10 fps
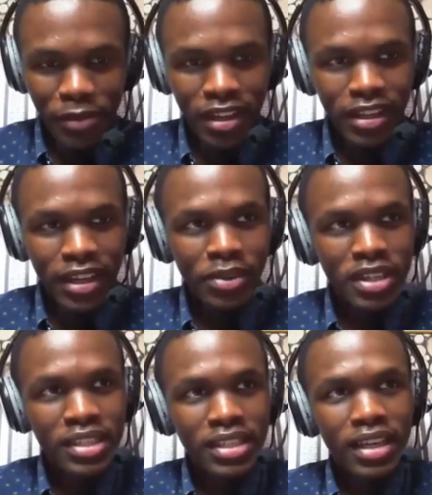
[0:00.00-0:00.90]
it
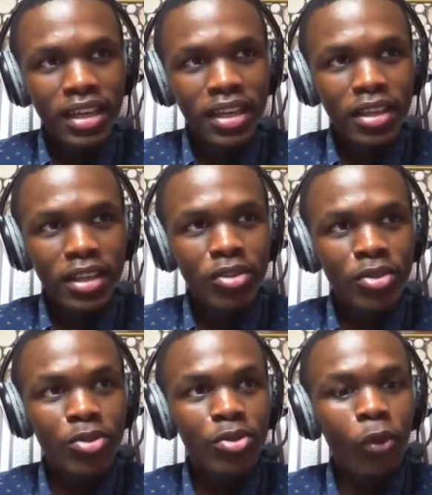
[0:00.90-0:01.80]
was
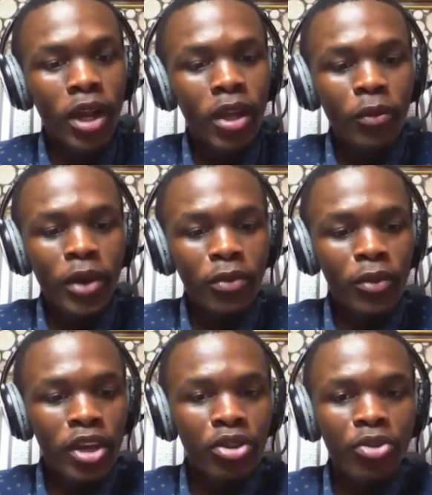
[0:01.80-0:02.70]
you
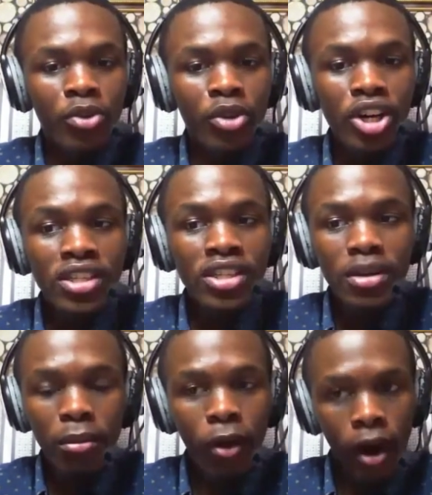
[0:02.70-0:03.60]
when you learned
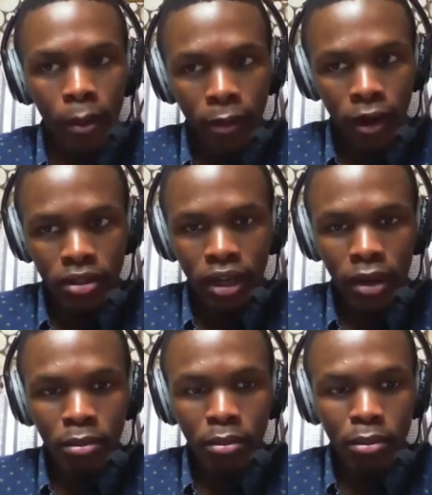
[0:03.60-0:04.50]
more about
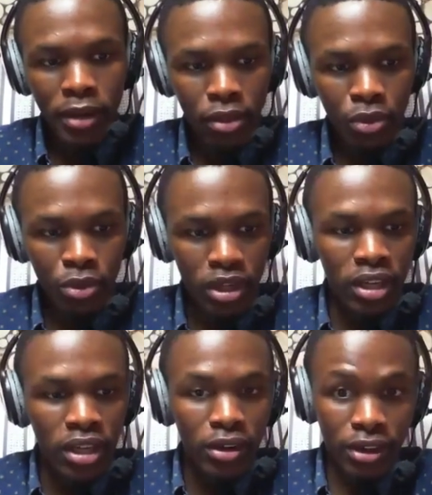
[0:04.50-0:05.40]
breath work,
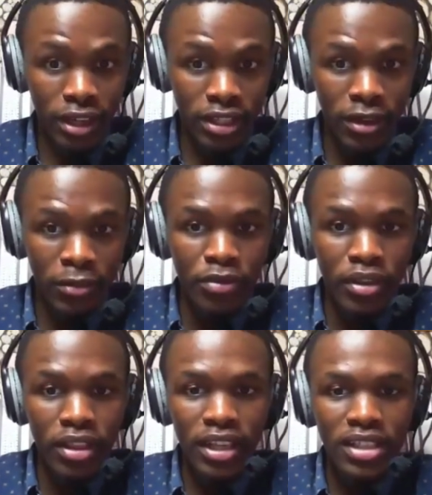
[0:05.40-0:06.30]
right?
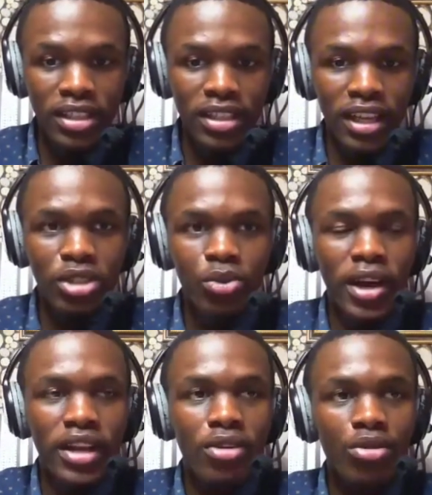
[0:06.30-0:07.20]
That's
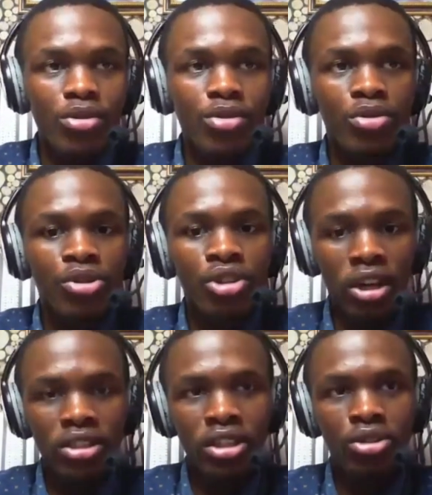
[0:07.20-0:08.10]
when you
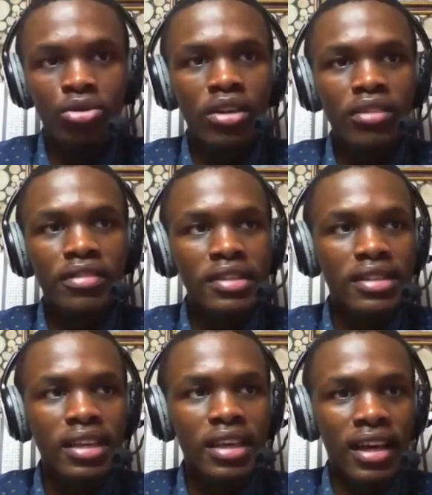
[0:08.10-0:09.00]
started to even
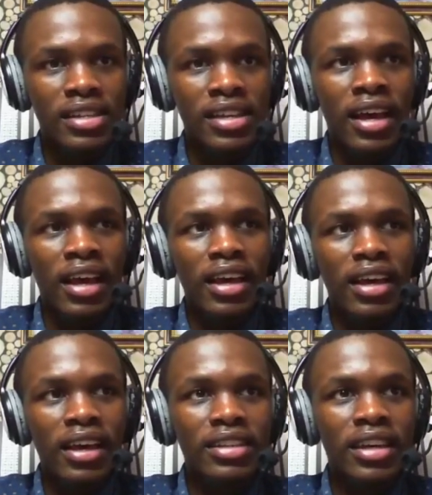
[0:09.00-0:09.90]
see that
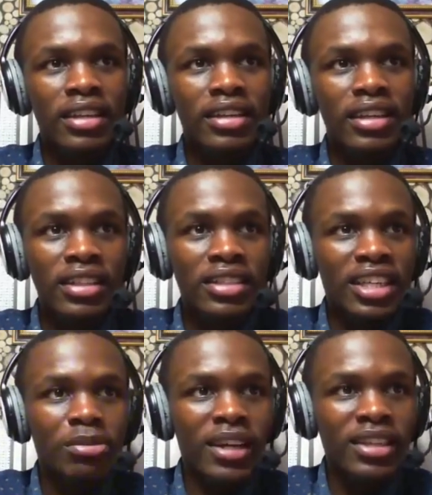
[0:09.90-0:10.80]
it
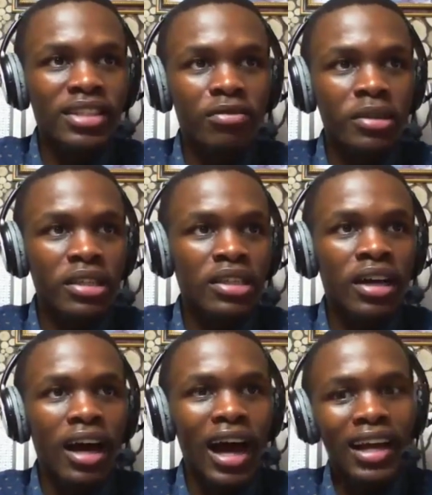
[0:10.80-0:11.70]
just might have been
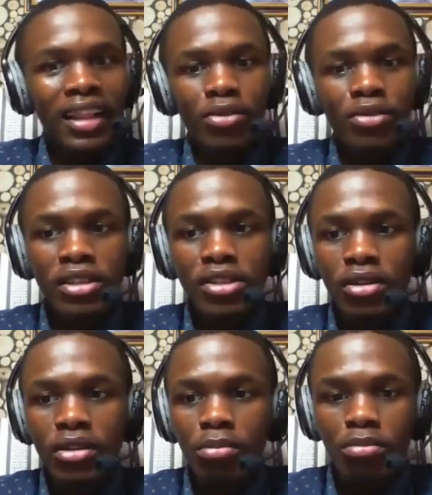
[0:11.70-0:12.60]
another
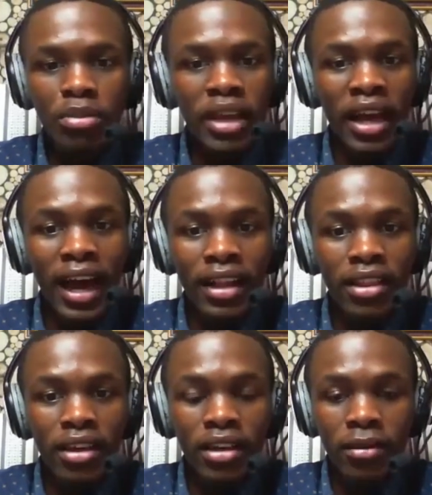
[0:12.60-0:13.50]
reason
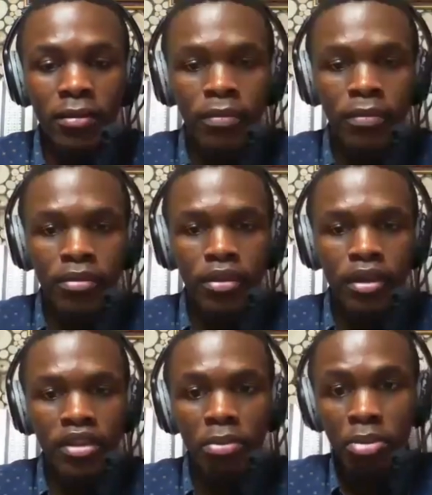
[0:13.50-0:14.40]
behind the
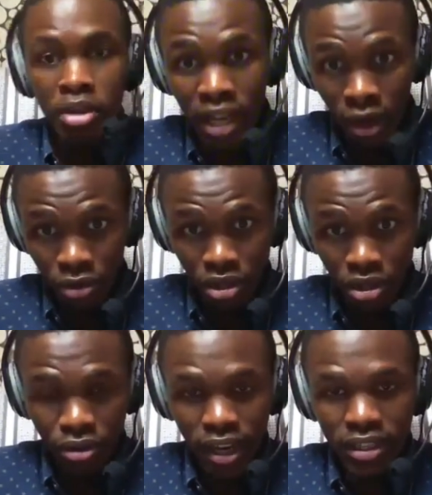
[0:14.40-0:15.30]
burnout,
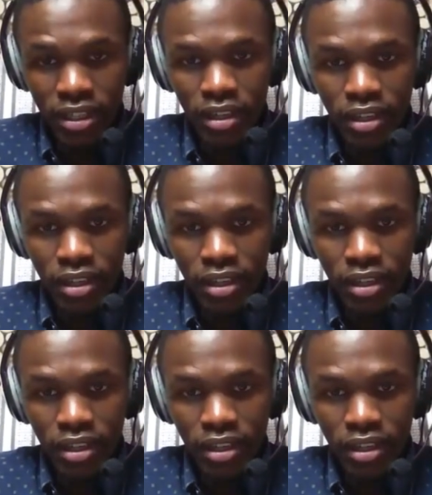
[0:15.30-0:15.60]
right?